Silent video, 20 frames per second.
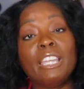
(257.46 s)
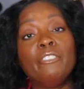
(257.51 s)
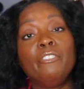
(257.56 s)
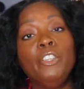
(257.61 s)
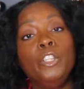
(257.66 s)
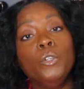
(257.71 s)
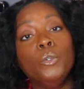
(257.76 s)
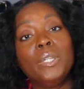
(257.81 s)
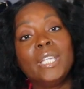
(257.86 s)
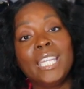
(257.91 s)

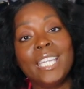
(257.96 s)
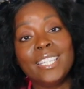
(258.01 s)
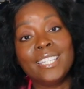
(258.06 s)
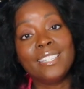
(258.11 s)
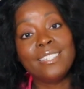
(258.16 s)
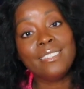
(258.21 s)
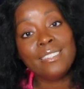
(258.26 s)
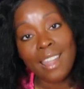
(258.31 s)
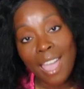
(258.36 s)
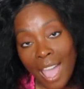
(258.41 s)
if you
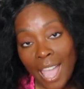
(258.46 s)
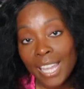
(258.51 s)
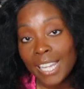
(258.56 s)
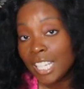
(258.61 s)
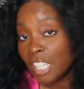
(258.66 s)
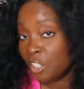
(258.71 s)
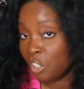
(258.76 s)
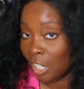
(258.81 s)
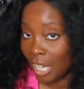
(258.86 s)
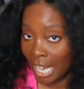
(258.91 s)

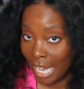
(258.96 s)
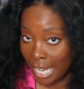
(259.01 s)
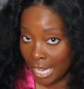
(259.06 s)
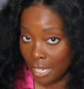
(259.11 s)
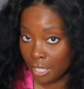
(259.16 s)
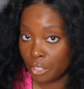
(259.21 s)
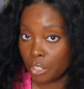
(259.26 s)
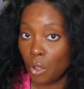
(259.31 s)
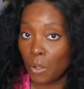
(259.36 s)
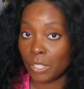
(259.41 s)
cannot get your
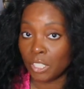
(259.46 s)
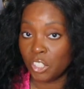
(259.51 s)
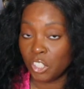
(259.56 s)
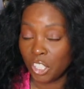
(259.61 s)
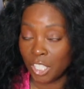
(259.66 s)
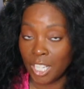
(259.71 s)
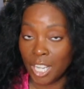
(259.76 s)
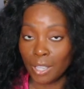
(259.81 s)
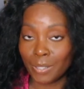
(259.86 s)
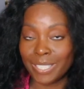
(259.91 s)
hands on a
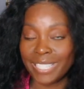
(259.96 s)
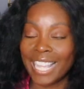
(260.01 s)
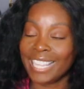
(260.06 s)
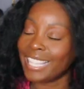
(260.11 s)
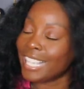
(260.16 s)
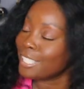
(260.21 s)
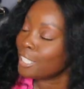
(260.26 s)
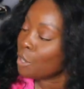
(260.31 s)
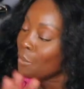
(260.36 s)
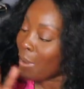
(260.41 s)
Chanel
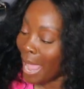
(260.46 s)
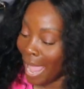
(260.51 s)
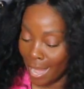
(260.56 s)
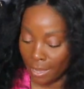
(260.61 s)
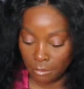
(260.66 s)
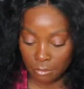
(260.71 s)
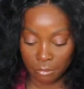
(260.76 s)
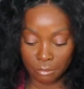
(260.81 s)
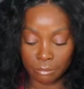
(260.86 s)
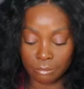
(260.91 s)
set, that's okay.
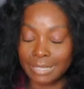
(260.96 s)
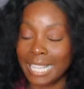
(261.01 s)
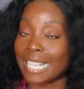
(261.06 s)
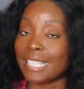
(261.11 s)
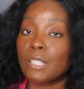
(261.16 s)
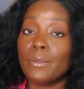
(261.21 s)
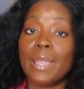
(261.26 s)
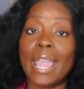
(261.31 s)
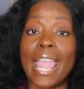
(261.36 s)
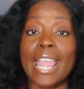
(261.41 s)

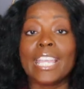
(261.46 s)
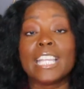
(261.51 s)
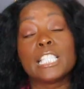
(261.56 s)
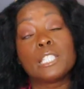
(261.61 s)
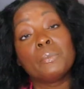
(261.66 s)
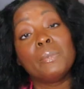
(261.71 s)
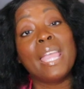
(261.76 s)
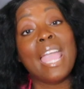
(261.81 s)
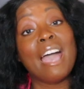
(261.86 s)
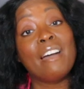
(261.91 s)
That's okay
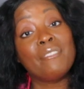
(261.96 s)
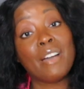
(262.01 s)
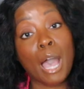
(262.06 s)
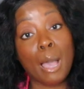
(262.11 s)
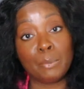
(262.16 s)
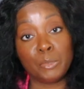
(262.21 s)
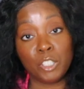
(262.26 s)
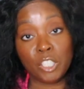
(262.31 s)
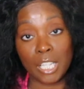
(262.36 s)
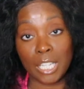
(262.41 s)
because we have
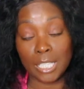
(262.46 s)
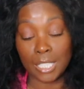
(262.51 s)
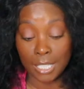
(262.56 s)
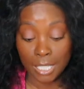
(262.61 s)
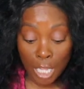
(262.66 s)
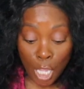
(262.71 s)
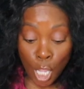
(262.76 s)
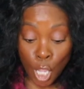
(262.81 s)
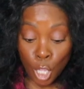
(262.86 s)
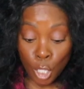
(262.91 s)

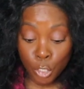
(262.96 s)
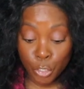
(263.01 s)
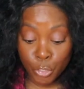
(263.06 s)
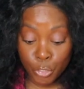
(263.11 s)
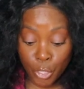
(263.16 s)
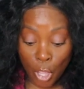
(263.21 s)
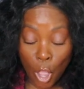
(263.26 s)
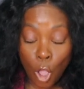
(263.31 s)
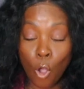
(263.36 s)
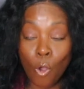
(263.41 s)
options.
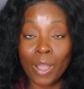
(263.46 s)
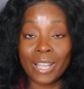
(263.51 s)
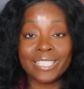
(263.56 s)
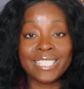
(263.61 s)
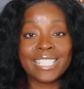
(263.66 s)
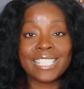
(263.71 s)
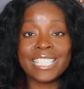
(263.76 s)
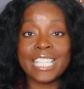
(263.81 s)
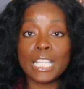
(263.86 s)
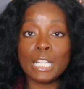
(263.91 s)
So
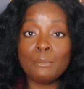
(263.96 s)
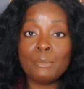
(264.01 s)
just get